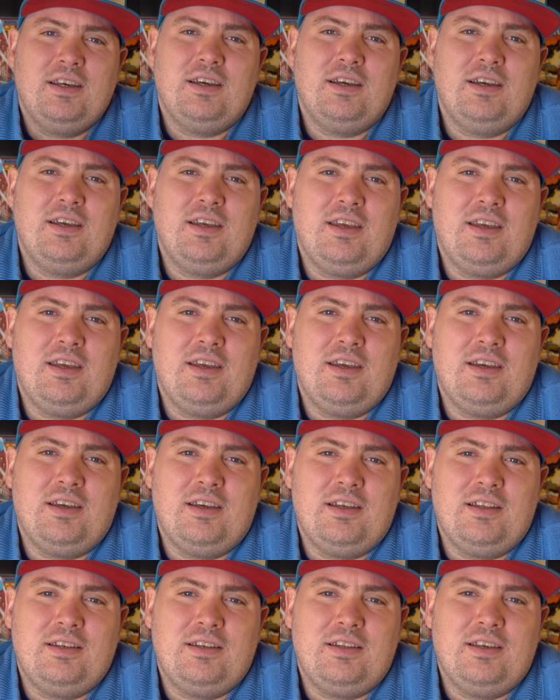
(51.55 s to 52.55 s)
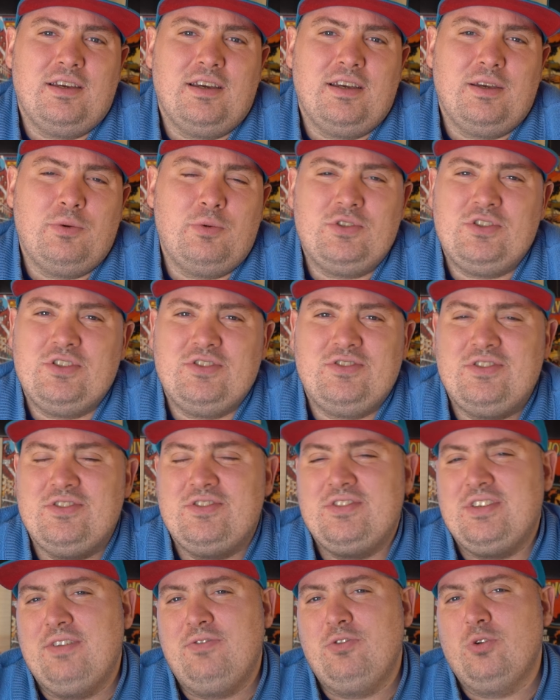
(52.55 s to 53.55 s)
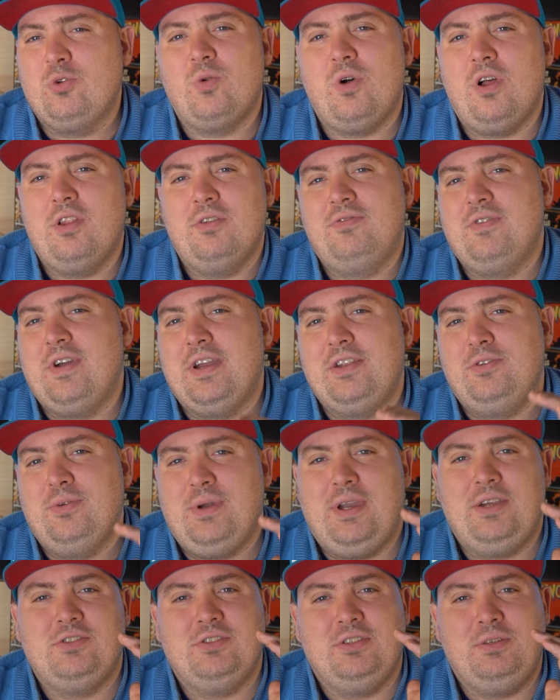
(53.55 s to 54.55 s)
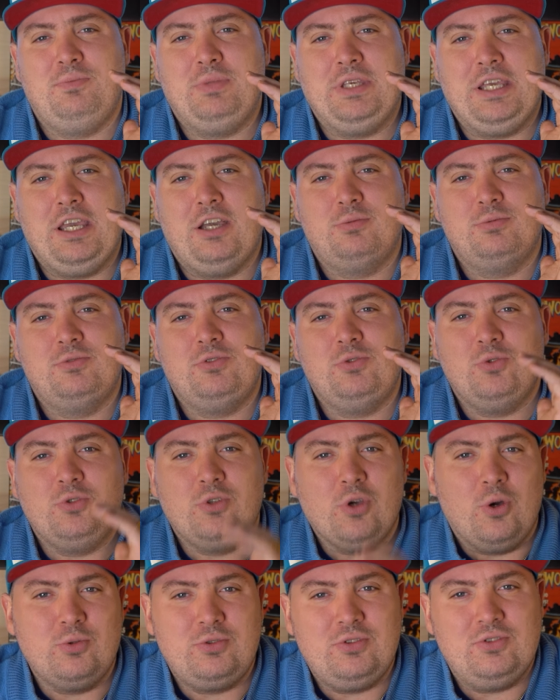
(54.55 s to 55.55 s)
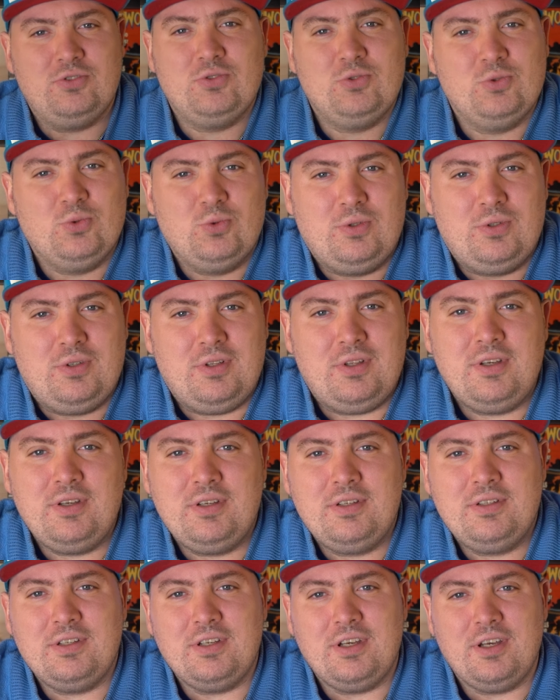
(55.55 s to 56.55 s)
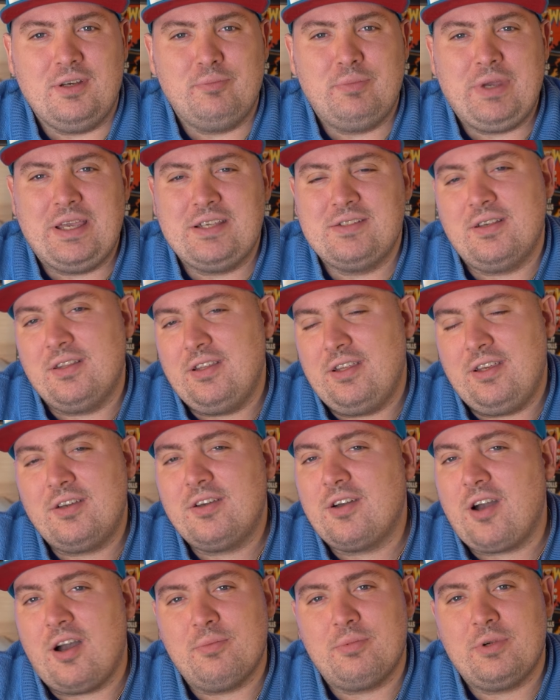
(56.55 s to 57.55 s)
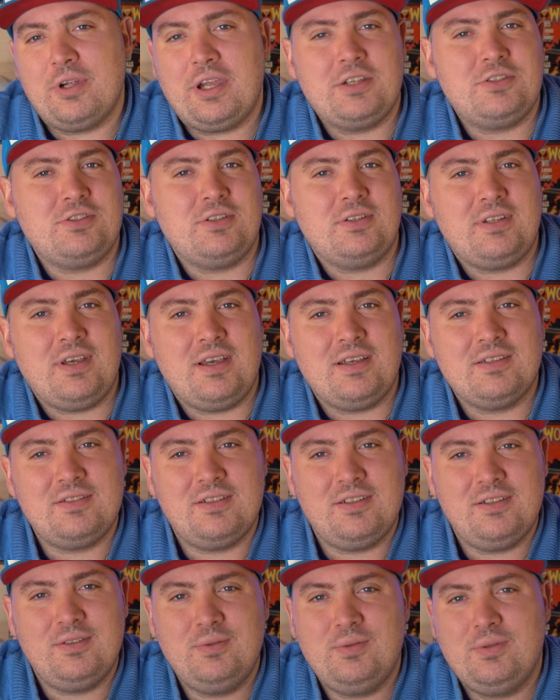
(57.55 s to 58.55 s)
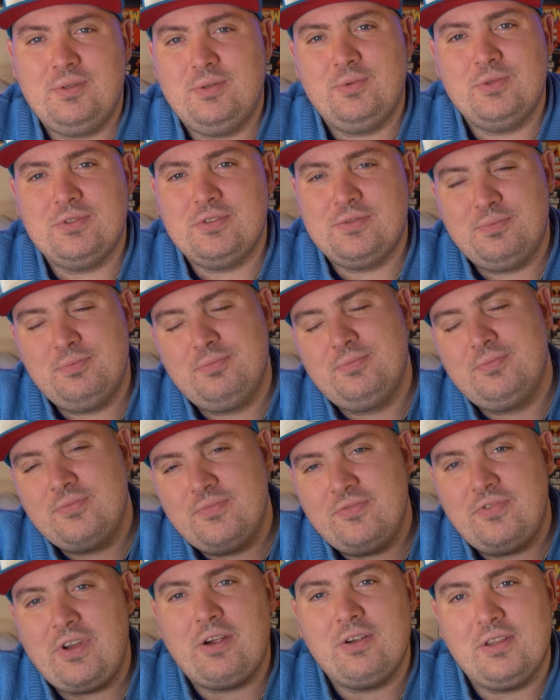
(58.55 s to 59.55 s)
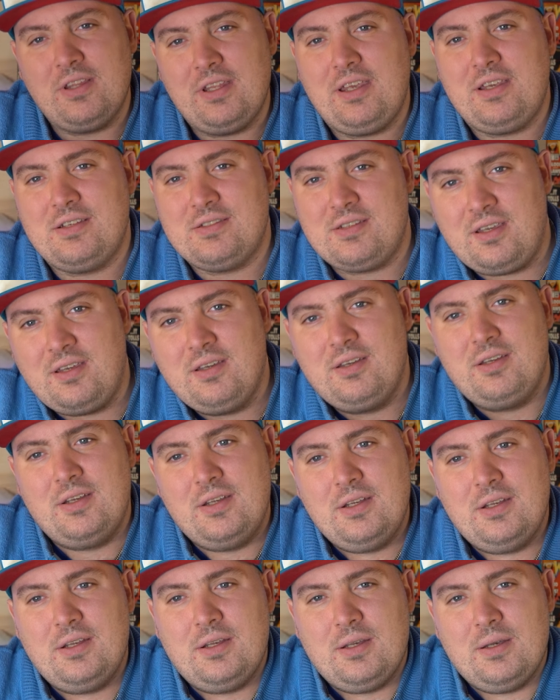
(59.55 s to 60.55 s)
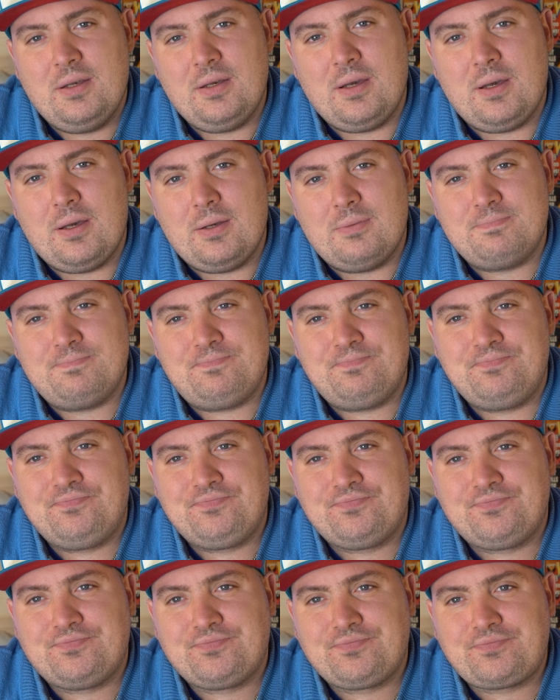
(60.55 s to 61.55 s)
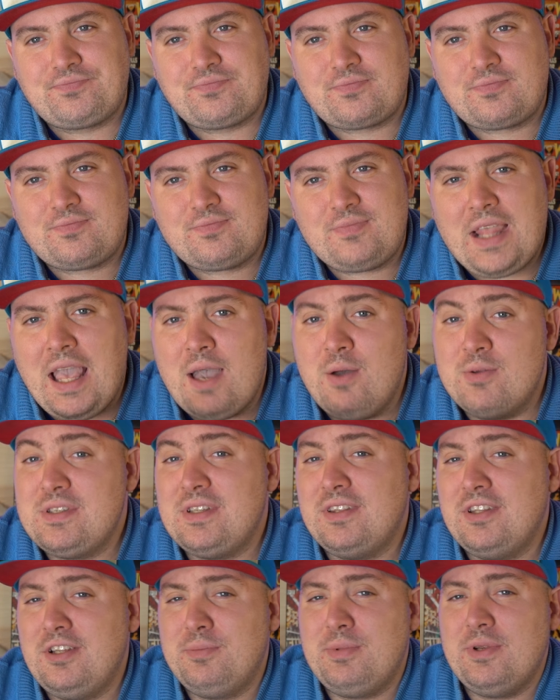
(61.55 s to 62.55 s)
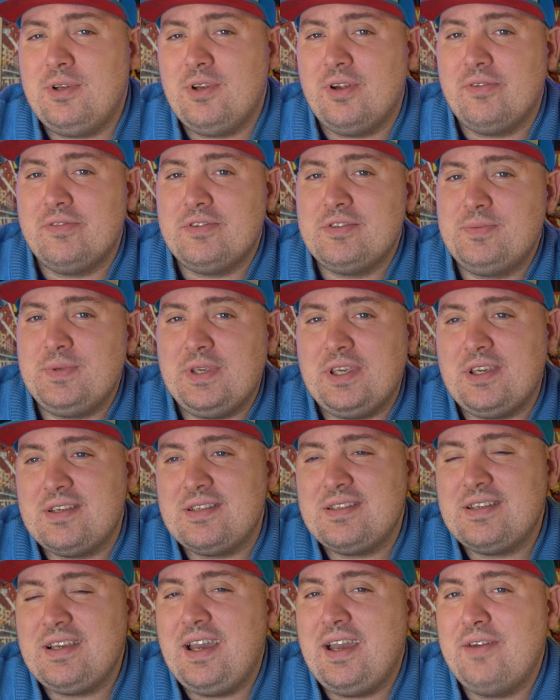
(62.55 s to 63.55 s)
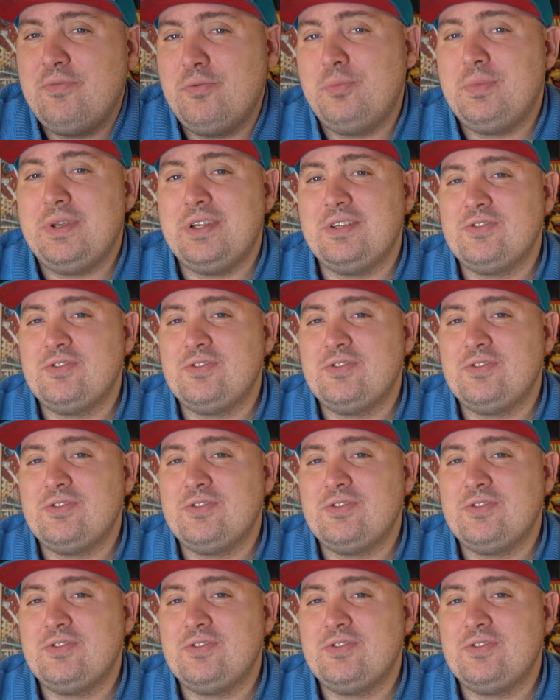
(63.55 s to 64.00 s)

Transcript: and uh, it was just to see if you qualified to actually be able to go to school, um, basically comprehension test. And it was fairly easy. Um, I was a little bit nervous because I haven't been